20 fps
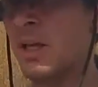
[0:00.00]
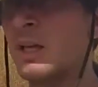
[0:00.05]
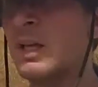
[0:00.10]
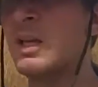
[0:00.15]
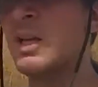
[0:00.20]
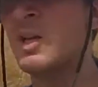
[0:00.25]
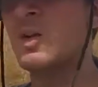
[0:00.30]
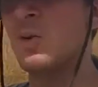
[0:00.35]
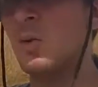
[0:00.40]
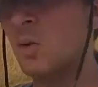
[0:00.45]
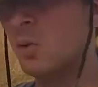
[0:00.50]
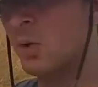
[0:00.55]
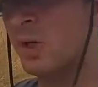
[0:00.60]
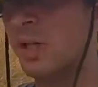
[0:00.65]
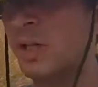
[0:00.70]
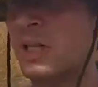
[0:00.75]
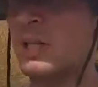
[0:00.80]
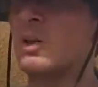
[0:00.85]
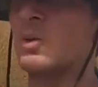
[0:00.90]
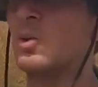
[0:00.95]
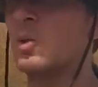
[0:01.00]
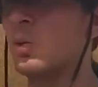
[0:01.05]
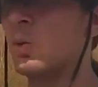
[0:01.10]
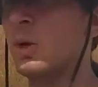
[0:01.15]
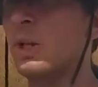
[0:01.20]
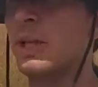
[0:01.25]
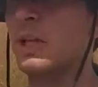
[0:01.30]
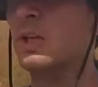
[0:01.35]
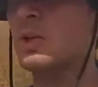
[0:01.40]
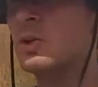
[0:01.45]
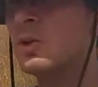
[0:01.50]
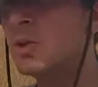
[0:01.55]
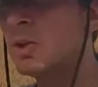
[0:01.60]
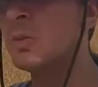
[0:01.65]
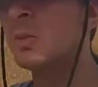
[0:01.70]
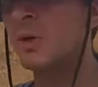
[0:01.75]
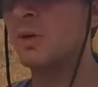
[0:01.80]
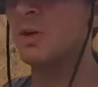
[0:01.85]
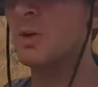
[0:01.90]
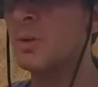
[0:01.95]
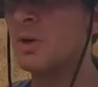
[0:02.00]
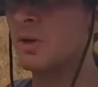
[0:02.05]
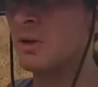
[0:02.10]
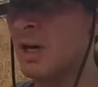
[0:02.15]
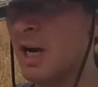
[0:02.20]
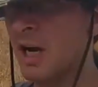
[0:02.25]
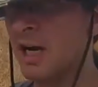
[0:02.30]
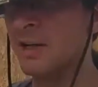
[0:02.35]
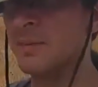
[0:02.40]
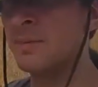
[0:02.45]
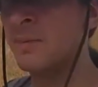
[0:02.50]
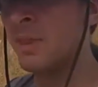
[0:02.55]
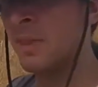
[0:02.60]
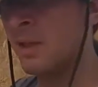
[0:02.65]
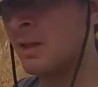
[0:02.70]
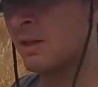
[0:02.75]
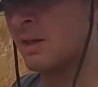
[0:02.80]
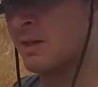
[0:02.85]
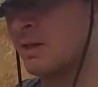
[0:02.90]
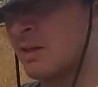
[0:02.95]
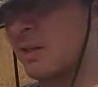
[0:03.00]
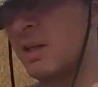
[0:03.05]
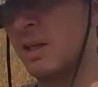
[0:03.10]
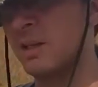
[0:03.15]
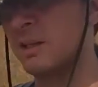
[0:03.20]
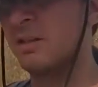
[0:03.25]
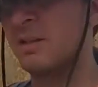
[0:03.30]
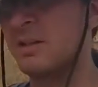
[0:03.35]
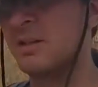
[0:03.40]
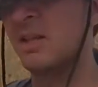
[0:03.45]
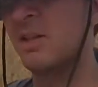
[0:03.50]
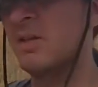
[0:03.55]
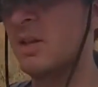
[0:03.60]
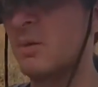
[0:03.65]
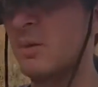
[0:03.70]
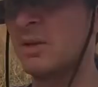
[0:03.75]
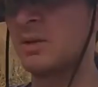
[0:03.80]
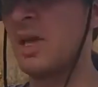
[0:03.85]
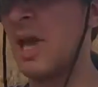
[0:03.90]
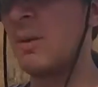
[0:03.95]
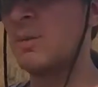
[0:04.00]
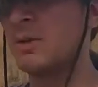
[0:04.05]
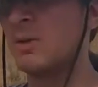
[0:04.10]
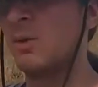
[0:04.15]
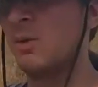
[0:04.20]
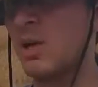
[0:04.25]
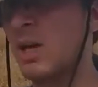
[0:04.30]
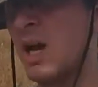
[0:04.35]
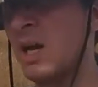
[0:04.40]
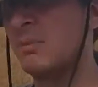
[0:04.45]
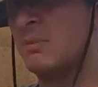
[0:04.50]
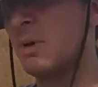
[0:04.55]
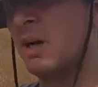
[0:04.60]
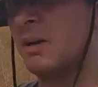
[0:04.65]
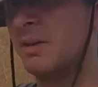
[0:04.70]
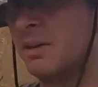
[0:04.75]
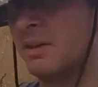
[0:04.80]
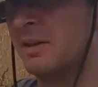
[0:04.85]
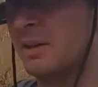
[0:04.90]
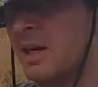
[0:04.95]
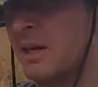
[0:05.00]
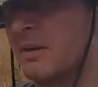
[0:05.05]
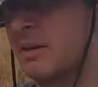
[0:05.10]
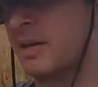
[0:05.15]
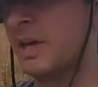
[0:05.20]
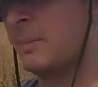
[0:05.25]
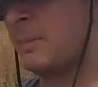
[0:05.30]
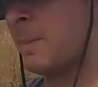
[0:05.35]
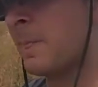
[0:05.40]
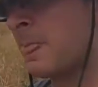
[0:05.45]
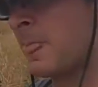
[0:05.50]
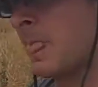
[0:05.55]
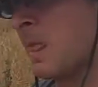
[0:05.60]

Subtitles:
like really, really uber duper dry, as in like just leave you with absolute cotton mouth the entire time.